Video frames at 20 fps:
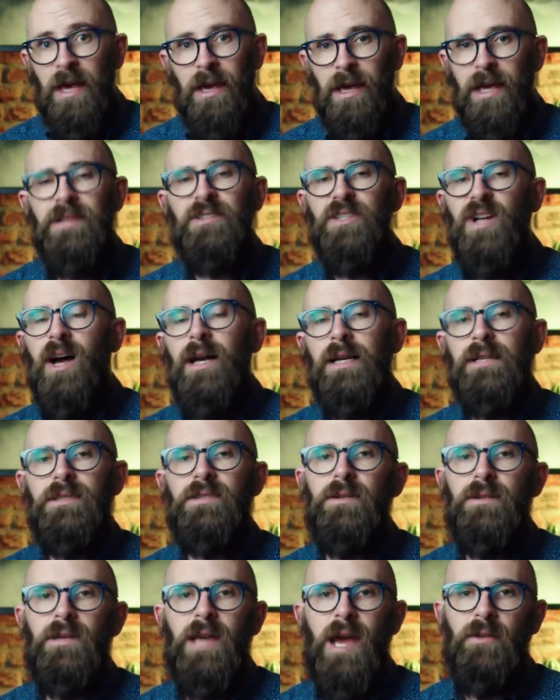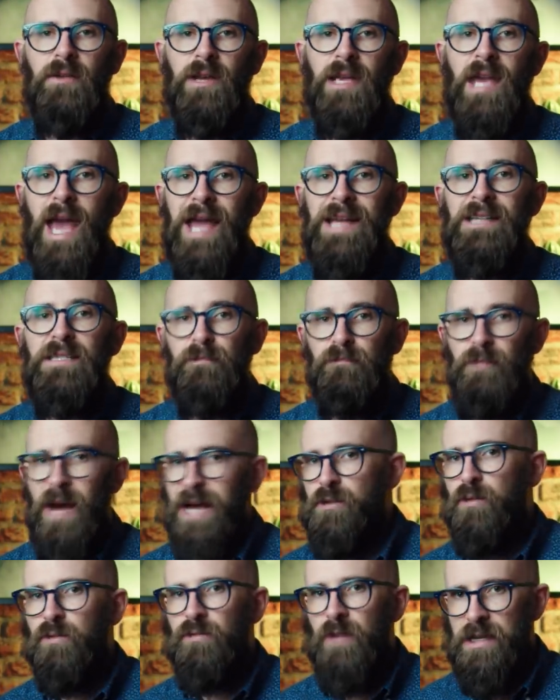Each Hind could carry 8
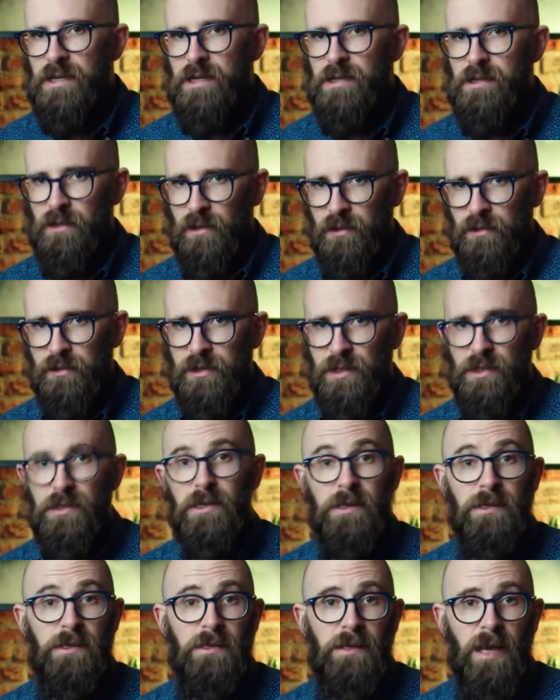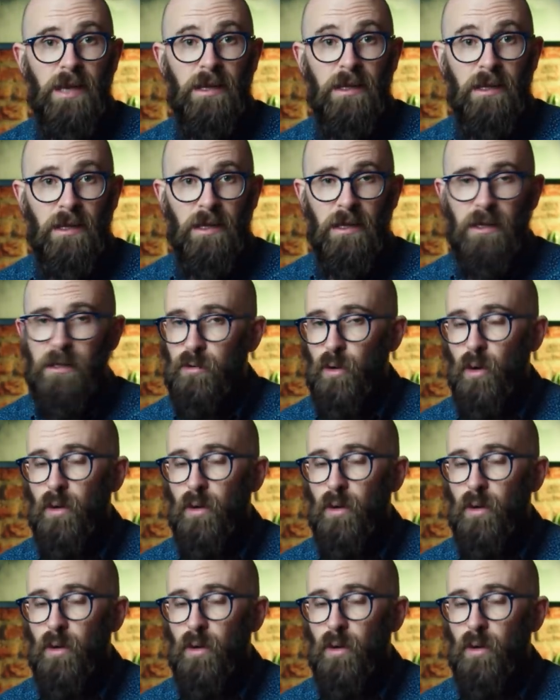battle-ready soldiers and their gear,